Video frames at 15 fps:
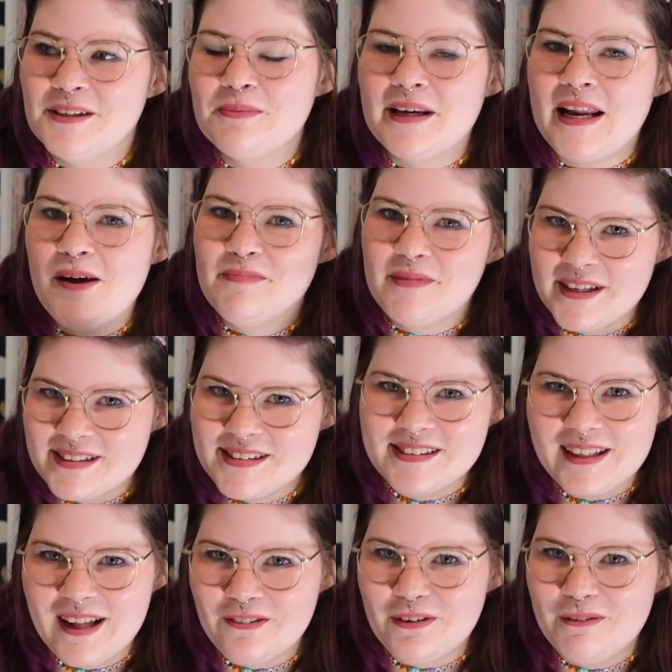but I'm not
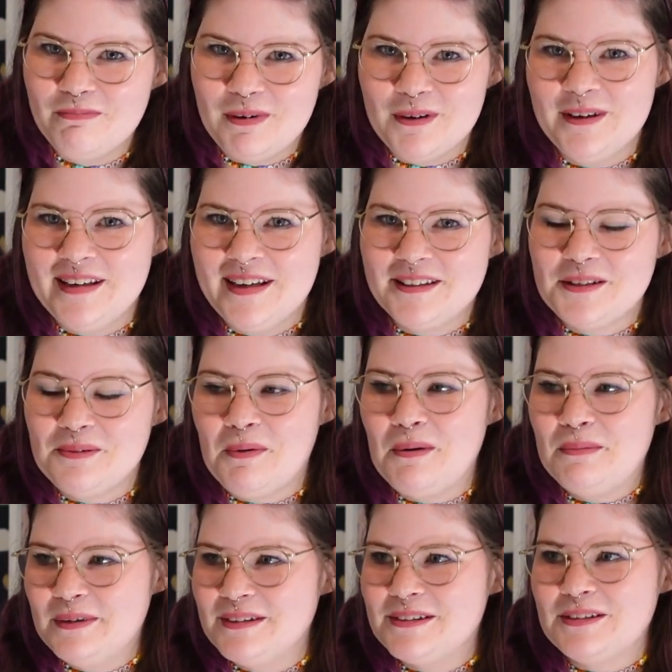self-employed at the
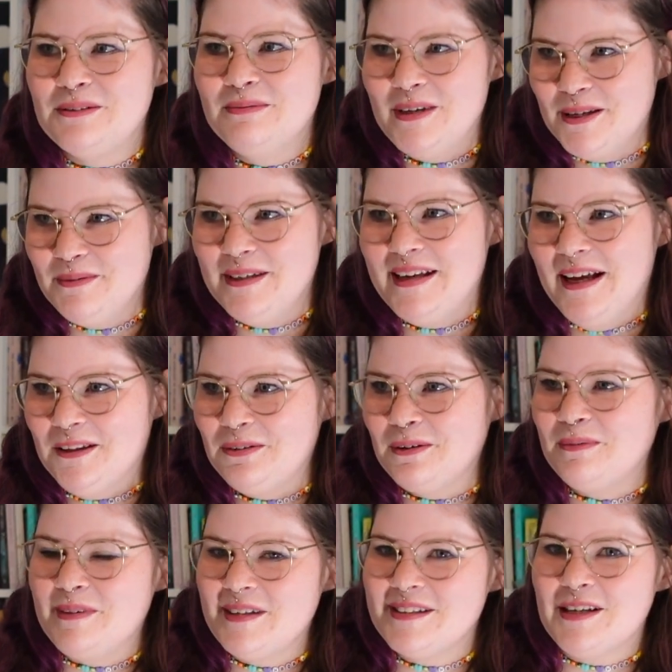moment, so maybe that
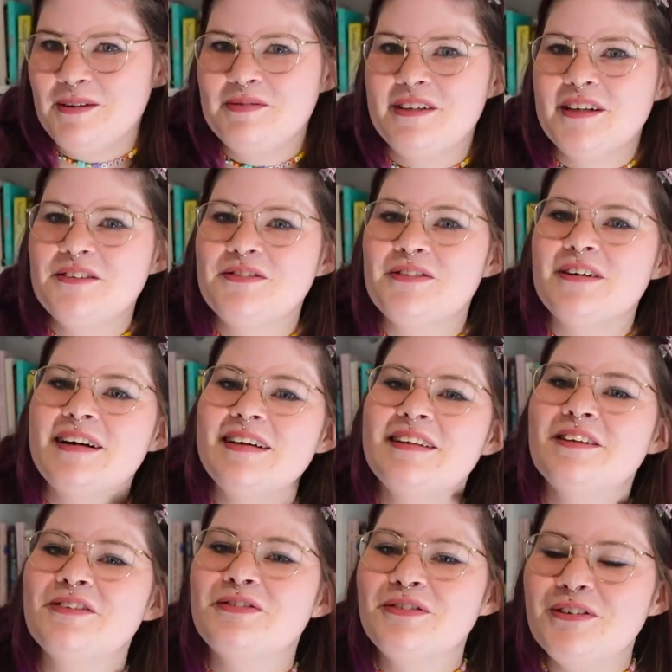will be something for in
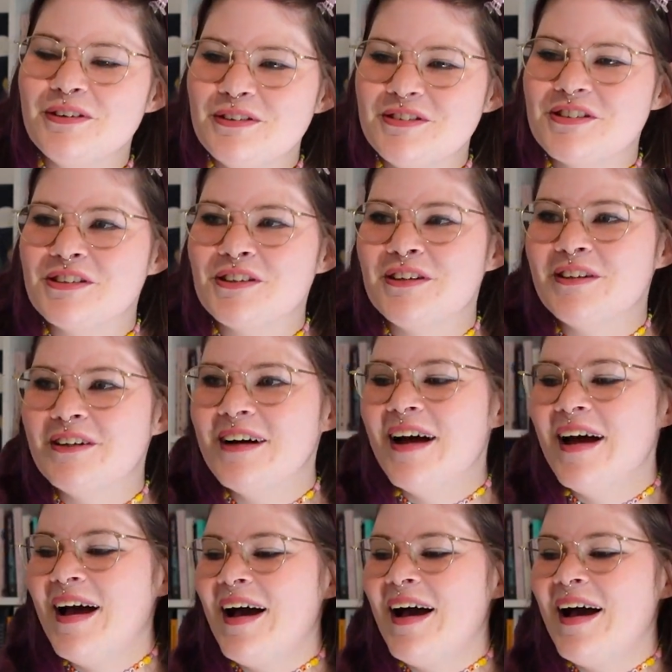the future.